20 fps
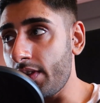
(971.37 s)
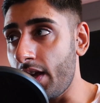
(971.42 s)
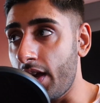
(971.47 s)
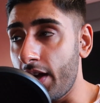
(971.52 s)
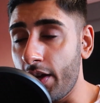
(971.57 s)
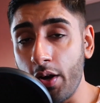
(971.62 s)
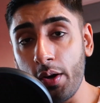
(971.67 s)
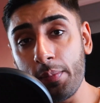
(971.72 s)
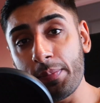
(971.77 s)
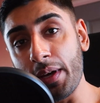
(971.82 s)

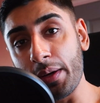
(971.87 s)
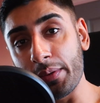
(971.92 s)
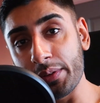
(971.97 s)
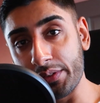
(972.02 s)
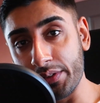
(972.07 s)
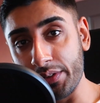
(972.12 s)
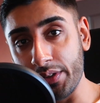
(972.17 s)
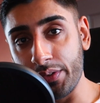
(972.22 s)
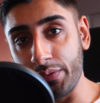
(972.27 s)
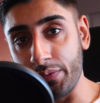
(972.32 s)
I hope that
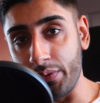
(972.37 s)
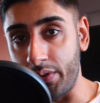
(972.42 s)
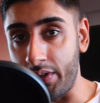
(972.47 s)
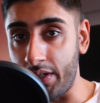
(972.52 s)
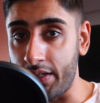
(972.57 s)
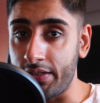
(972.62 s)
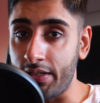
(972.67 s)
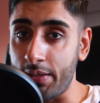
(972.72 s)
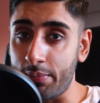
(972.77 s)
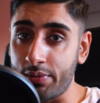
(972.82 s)
was useful
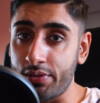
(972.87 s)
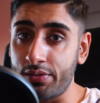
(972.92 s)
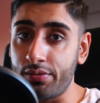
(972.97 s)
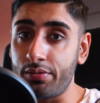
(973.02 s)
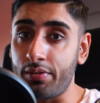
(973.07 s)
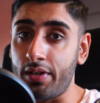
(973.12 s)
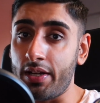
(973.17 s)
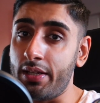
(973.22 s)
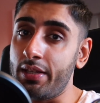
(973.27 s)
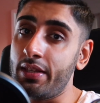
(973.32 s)
and
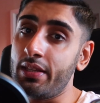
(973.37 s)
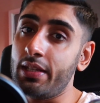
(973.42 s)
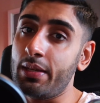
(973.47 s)
demonstrated